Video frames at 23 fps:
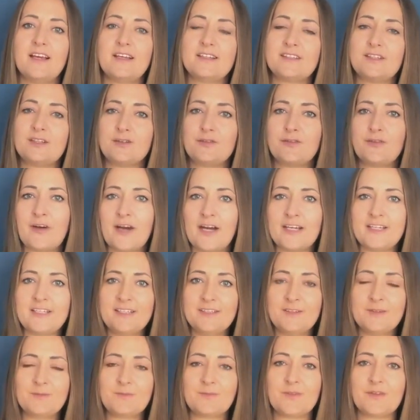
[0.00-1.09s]

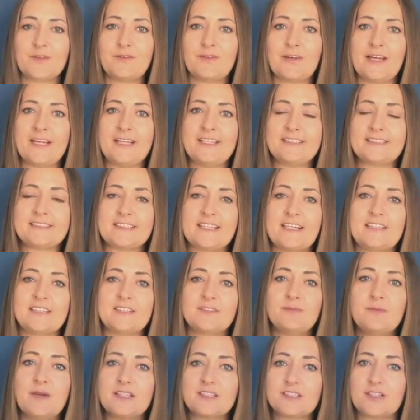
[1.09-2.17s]
Define phase
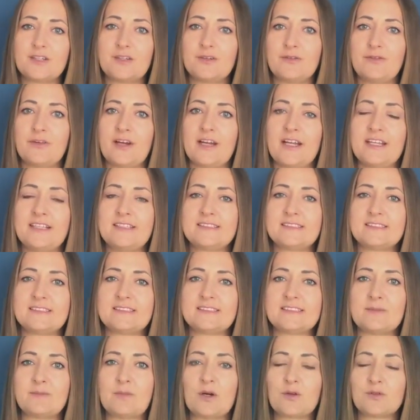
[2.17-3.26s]
and measure phase
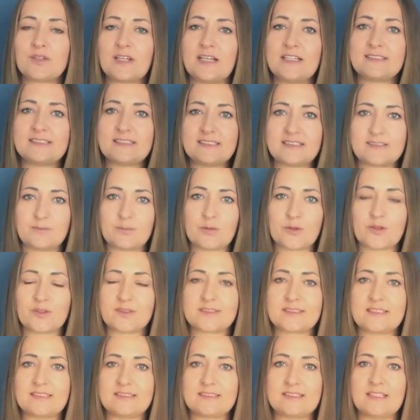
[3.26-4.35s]
is about as-is
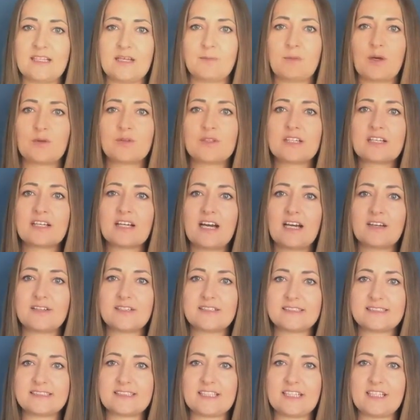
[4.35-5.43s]
process, about the
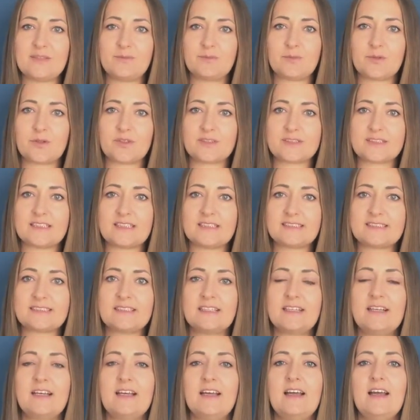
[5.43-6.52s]
current state process.
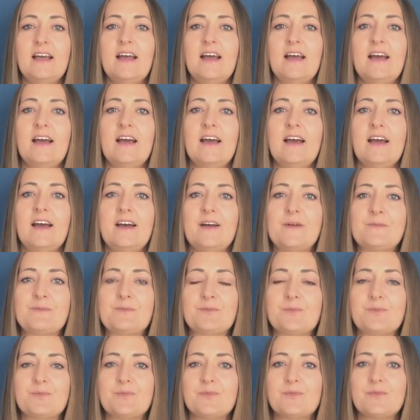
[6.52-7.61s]

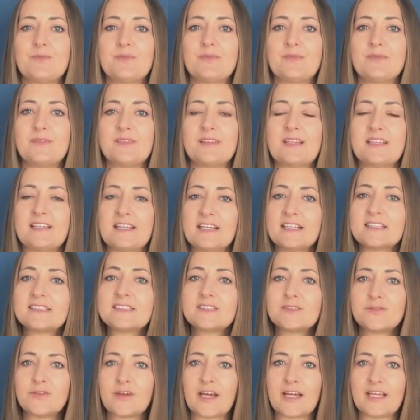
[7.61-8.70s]
And the
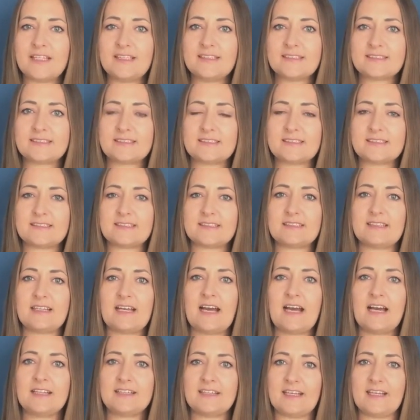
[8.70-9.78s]
next phase is
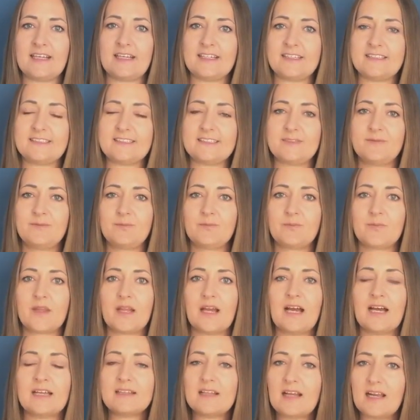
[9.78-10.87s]
analyze.
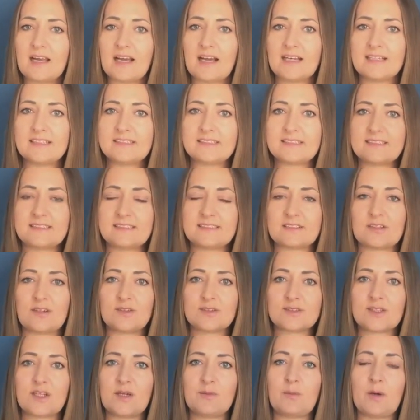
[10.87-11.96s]
Analyze is
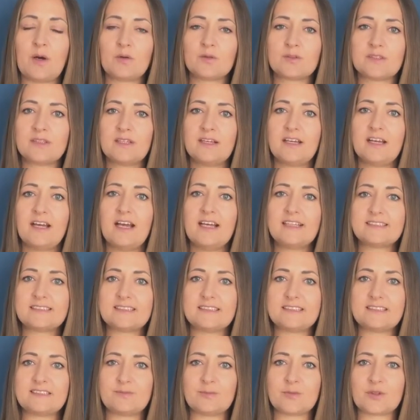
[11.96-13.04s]
also about
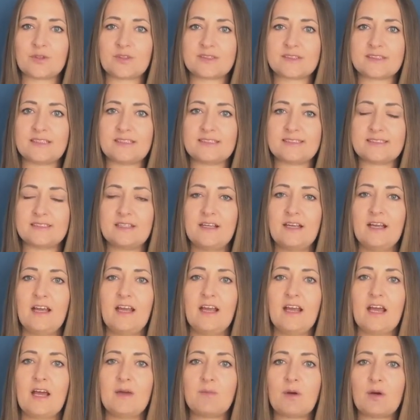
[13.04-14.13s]
as-is process,
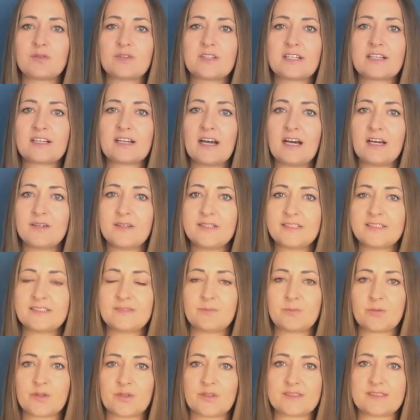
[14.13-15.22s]
about the
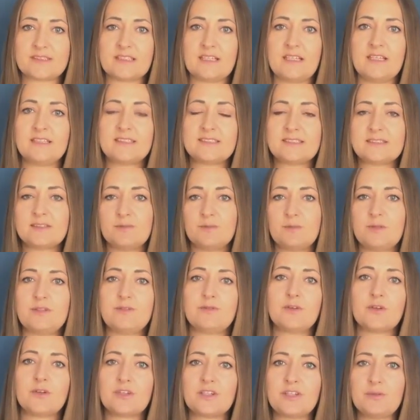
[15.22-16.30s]
current process
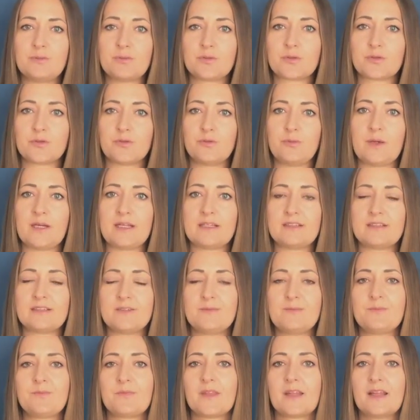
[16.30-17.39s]
before improvement.
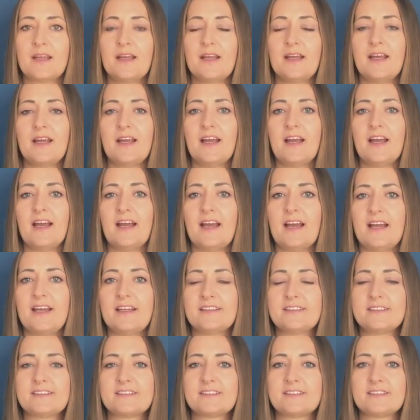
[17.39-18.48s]

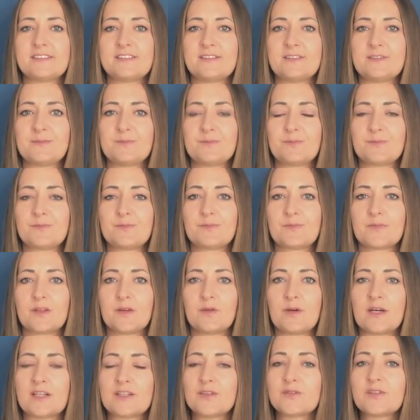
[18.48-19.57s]
And
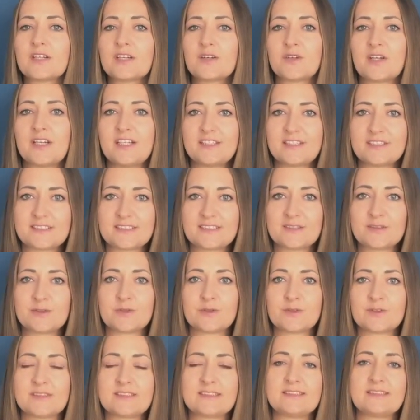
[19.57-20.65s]
one of the greatest
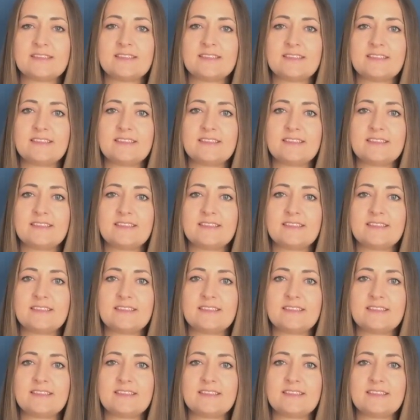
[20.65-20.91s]
tools